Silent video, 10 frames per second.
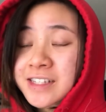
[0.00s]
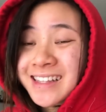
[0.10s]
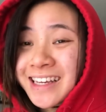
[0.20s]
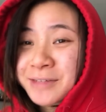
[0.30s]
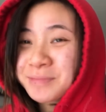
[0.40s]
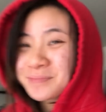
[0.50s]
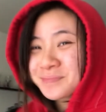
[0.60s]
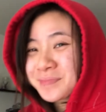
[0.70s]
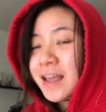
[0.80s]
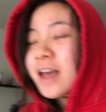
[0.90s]
asleep.
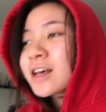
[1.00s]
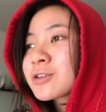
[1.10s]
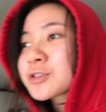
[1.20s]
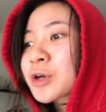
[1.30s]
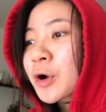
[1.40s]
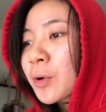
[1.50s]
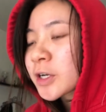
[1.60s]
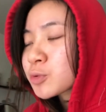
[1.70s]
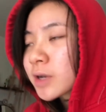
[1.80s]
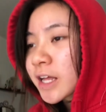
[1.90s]
So I
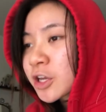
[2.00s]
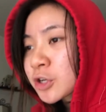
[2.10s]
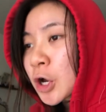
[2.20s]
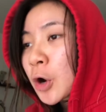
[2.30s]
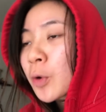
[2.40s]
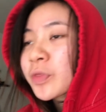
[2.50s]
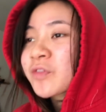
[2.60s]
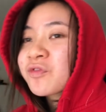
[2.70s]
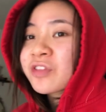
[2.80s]
just want to let you know the